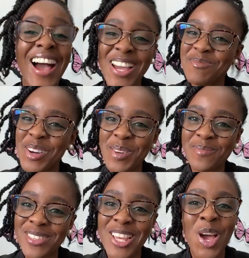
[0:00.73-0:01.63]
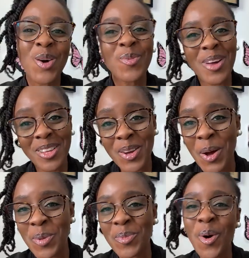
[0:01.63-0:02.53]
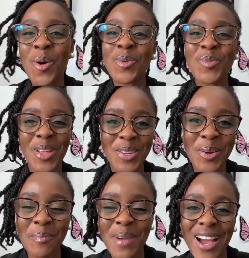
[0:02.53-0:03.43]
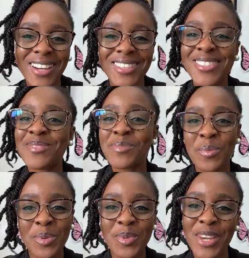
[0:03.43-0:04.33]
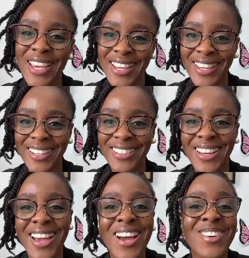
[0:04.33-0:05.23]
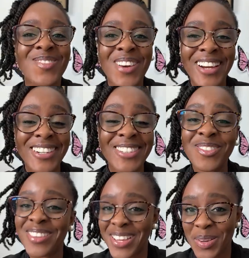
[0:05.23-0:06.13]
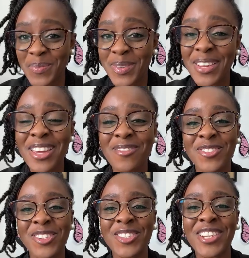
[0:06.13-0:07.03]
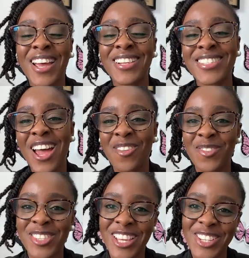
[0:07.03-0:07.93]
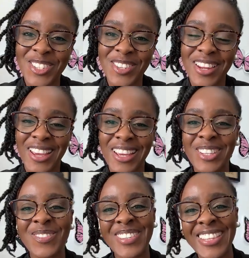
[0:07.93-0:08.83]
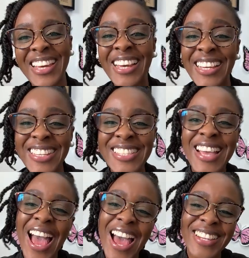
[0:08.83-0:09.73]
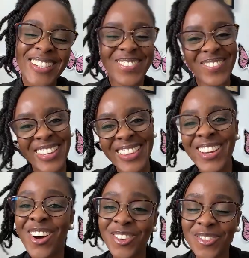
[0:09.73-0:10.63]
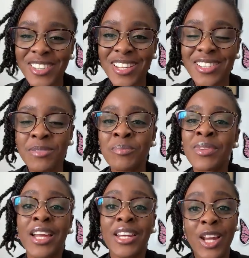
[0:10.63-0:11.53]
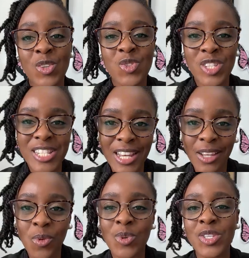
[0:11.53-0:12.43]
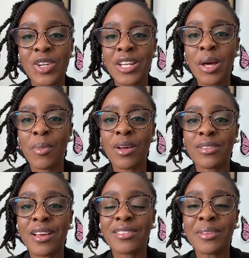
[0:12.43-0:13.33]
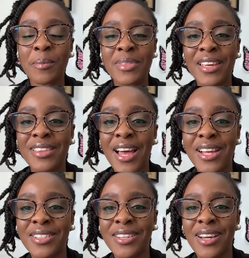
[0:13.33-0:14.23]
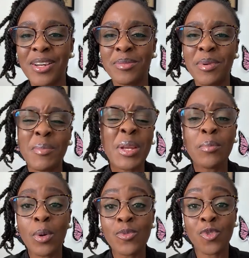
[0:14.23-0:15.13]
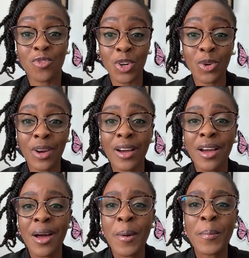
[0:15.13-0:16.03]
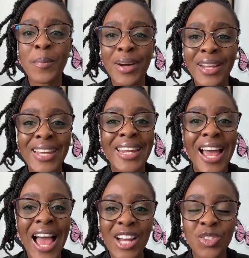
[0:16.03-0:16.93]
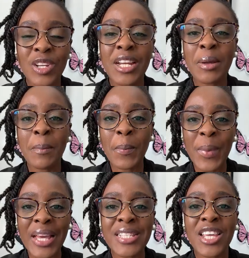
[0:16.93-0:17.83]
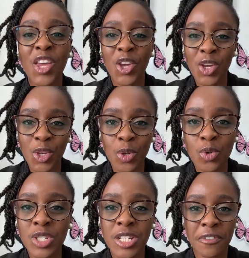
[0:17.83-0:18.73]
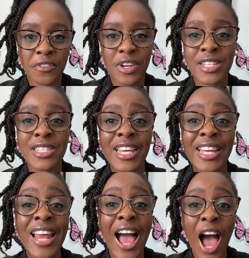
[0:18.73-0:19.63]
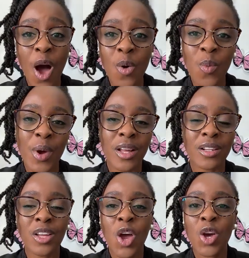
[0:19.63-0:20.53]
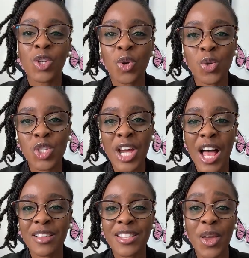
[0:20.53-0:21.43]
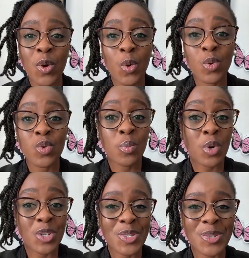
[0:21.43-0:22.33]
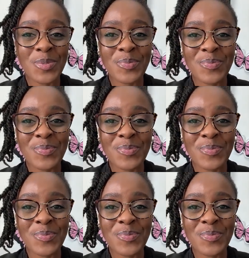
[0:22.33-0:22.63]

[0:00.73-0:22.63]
Hi moms, welcome back to Mommy Mo Hair Care, where we help you care for your child's Afro-textured hair with ease and with confidence. Now today we're talking about something that many moms overlook, but it actually makes a huge difference in how well your child's hair holds moisture.